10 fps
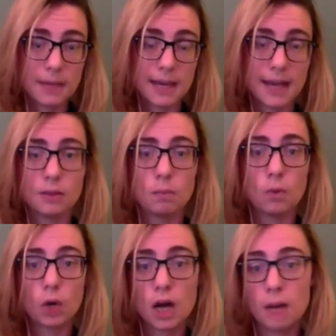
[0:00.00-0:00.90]
and the
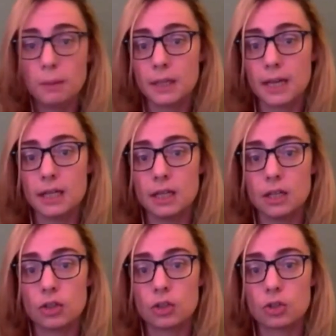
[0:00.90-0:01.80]
more
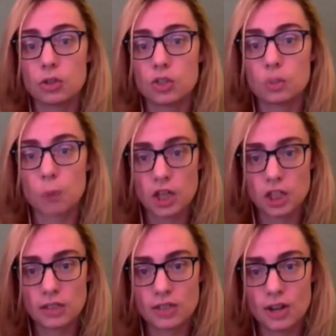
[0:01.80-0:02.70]
complicated the students'
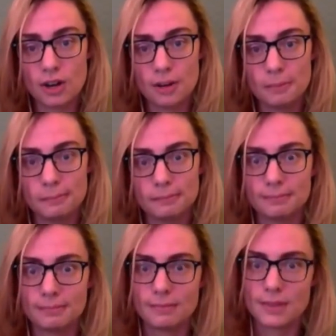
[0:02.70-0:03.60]
projects are,
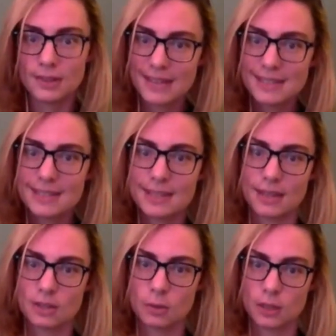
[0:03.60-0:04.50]
the less easy
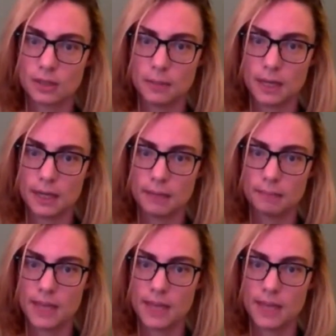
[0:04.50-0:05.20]
that's going to be.